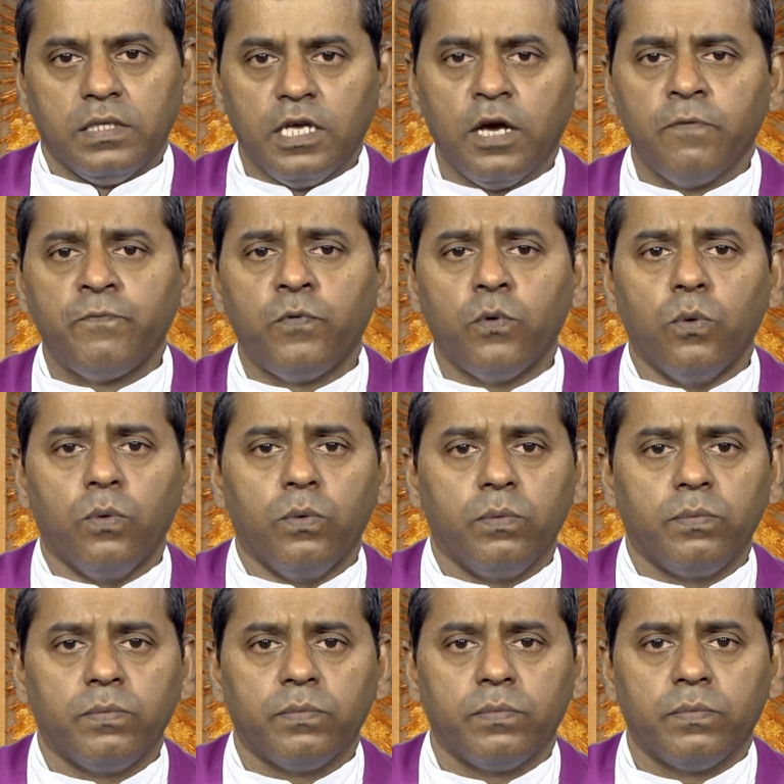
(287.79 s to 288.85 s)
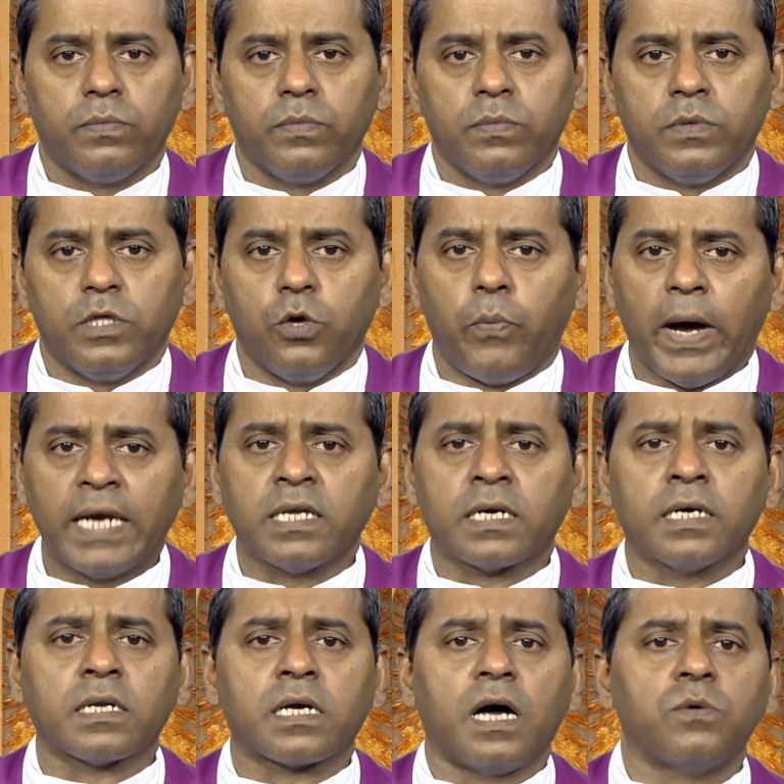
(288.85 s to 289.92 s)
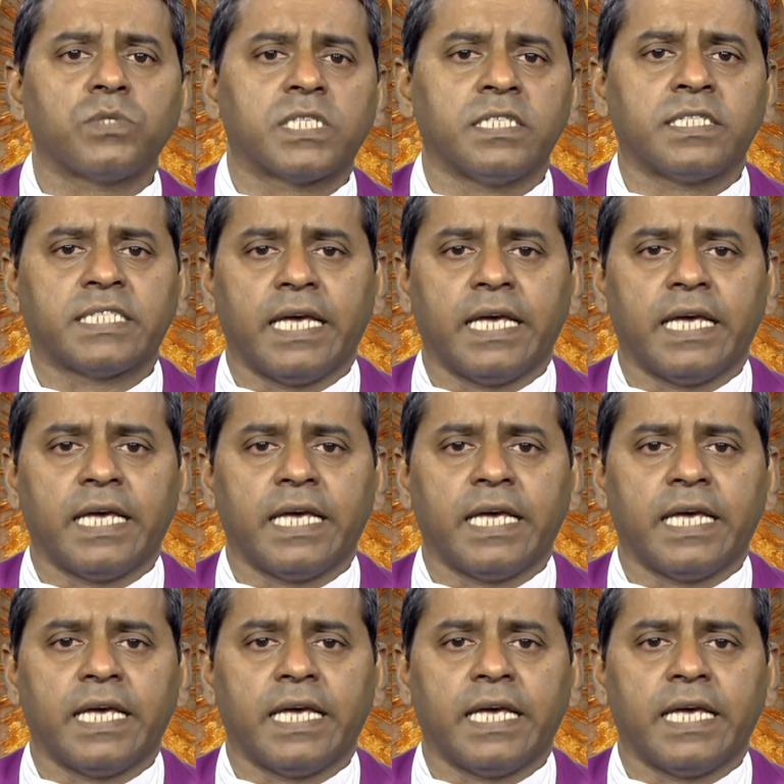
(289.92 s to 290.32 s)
Therefore, the Vatican Council